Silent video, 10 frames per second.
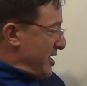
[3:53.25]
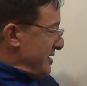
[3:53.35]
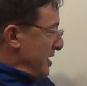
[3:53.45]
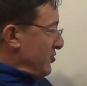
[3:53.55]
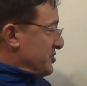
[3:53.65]

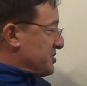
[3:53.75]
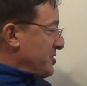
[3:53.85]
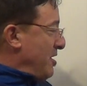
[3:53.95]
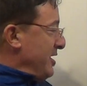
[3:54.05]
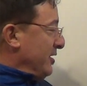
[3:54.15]
Now, the
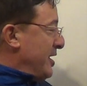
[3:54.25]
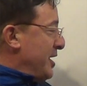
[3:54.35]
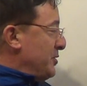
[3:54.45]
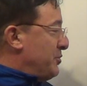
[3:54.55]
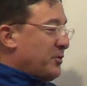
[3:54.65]
starting
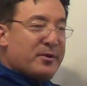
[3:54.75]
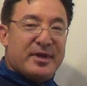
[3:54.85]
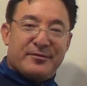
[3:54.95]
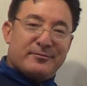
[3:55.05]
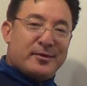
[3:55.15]
line
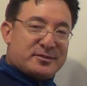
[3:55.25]
buoy,